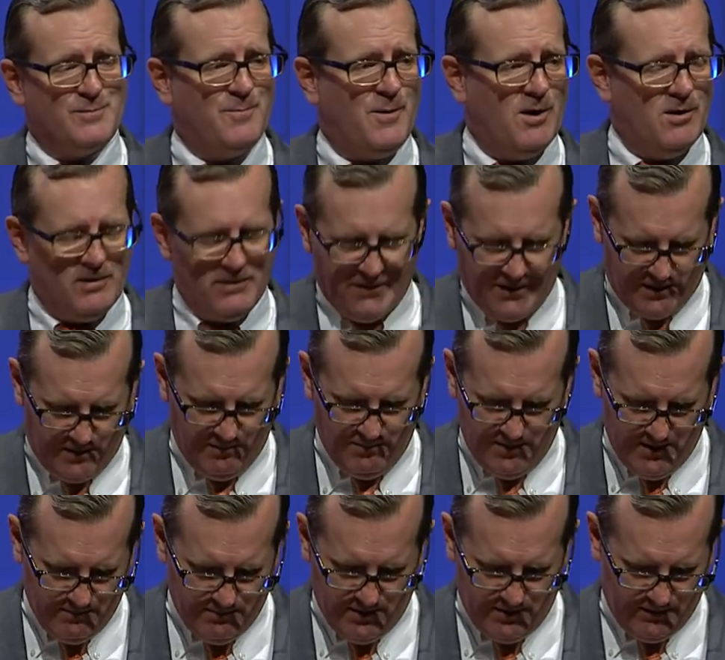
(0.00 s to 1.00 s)
it's part of the
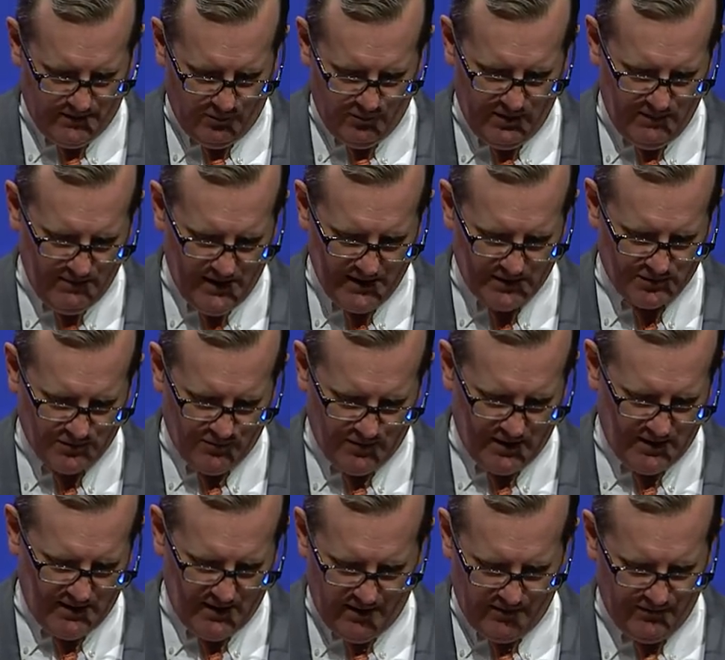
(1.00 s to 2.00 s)
commitment that we make to
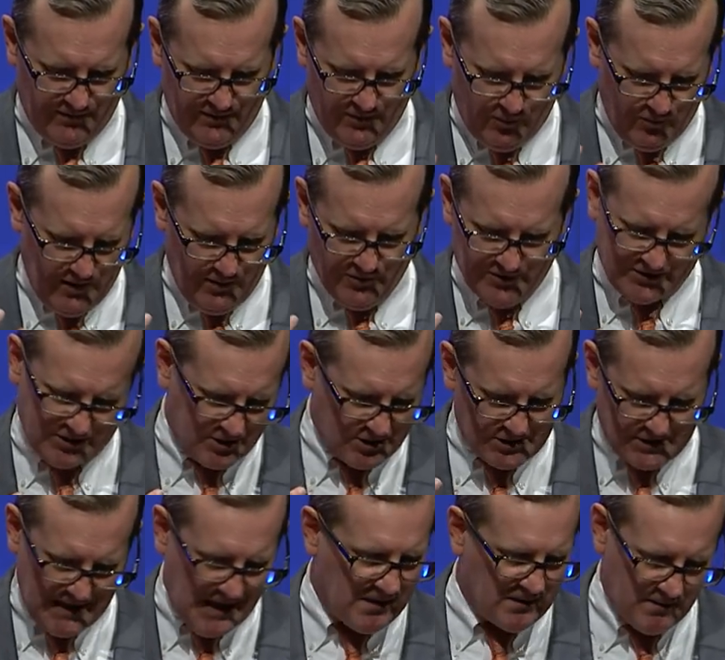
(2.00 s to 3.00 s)
one another that we will
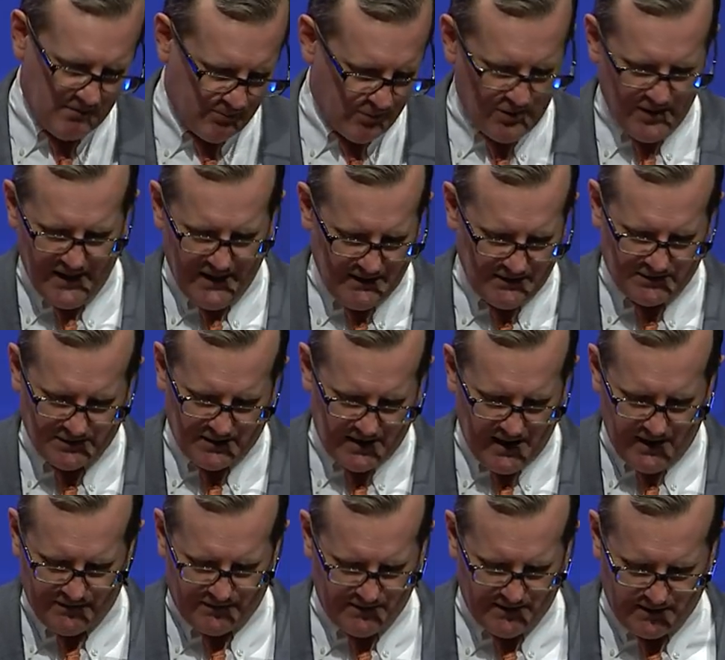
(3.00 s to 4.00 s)
celebrate
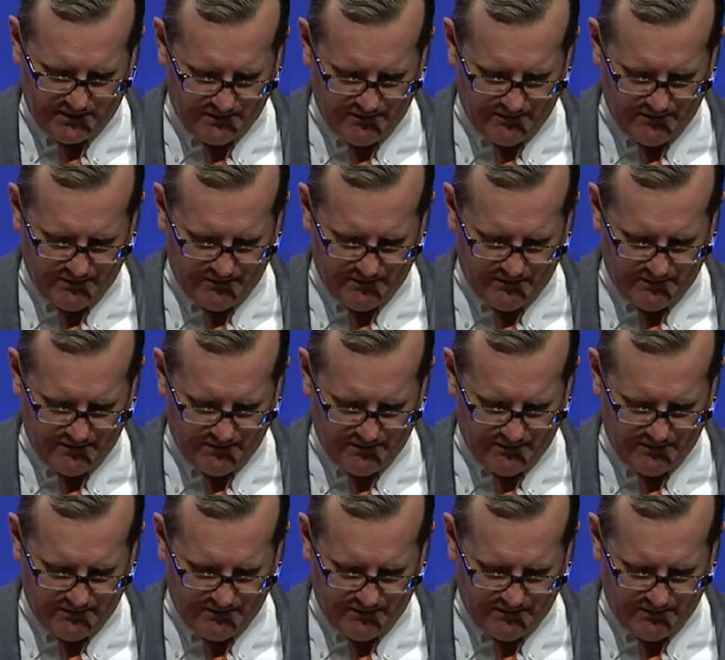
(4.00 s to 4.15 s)
ethnic